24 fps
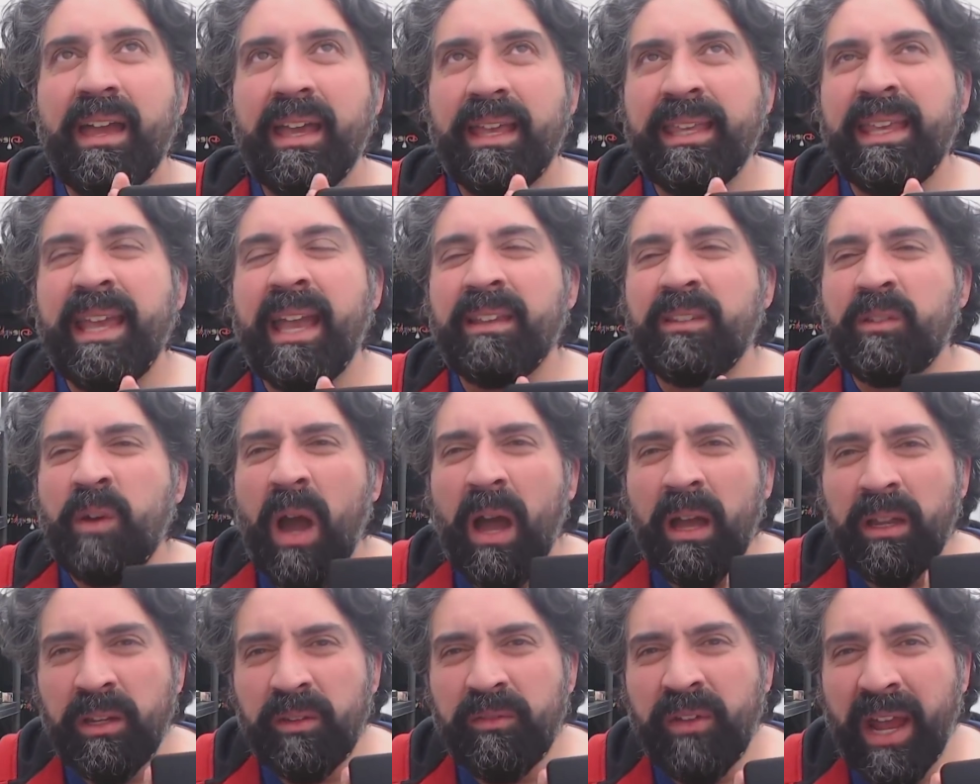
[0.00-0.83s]
yeah, it's
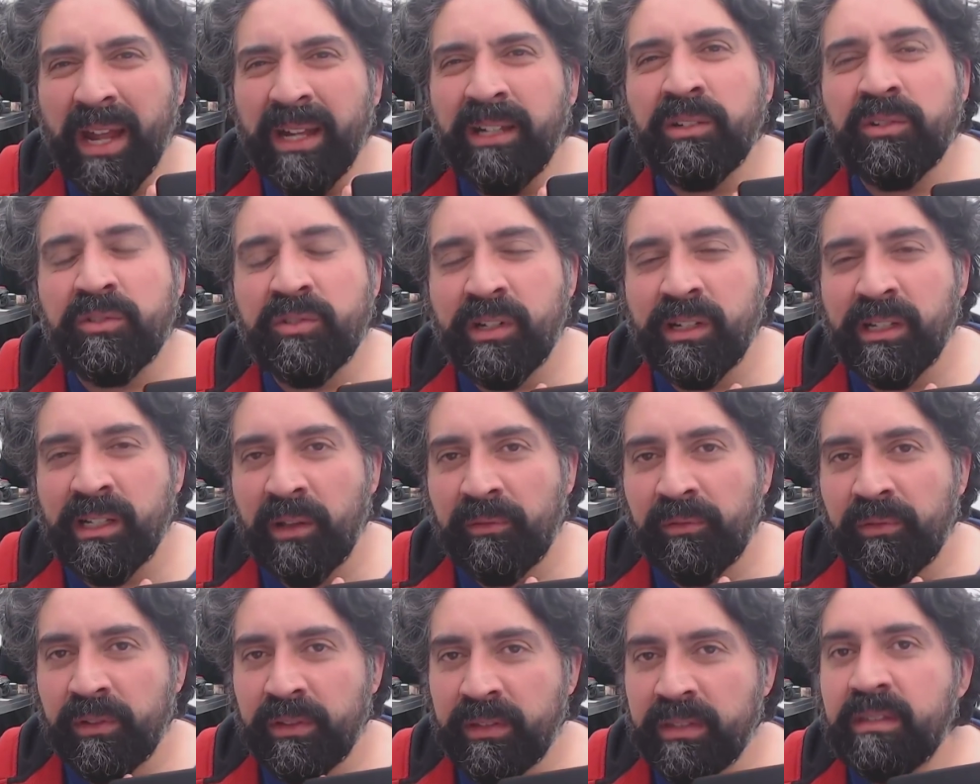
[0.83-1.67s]
kind of entry
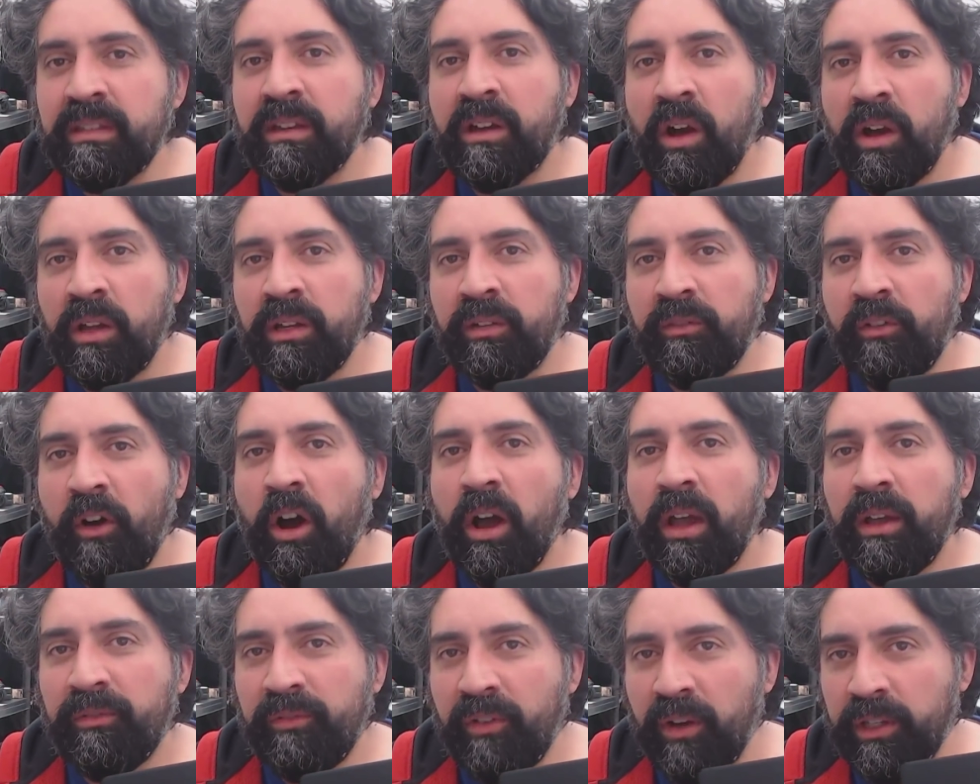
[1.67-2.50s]
level. This is the kind of
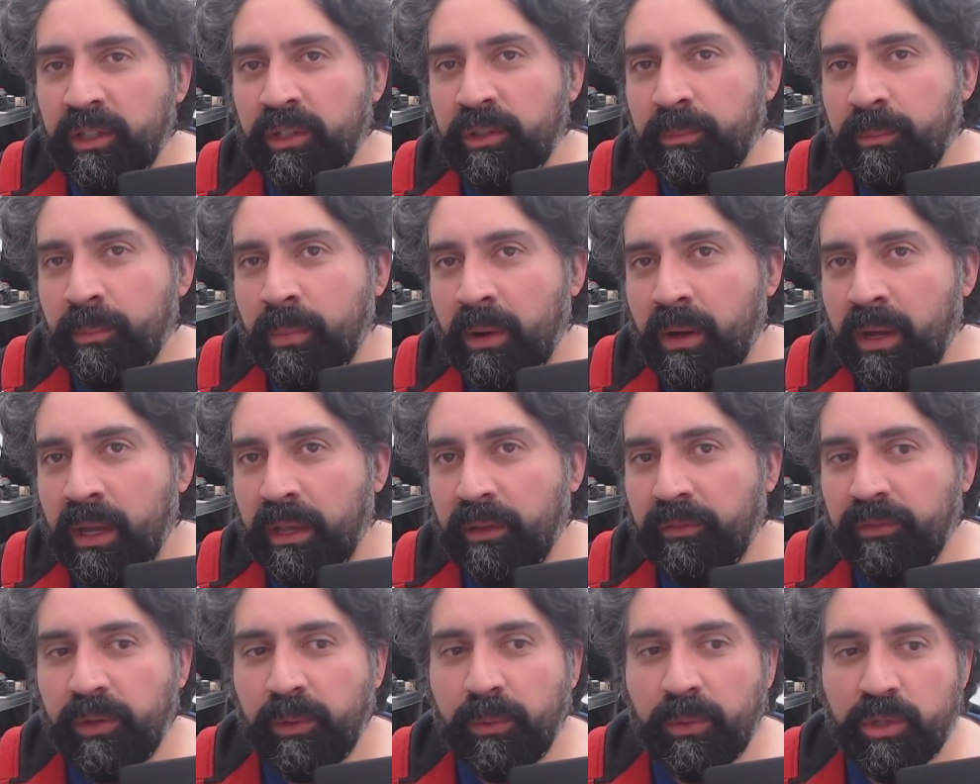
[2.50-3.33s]
hi-fi you'd buy
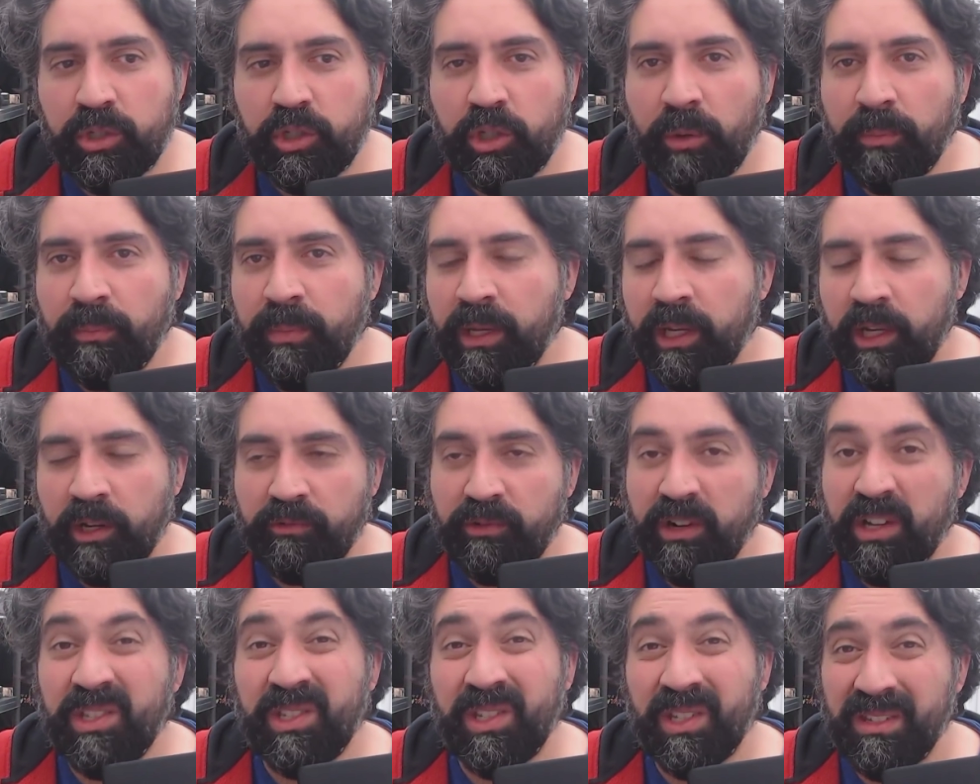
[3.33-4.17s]
if you were shopping at Richer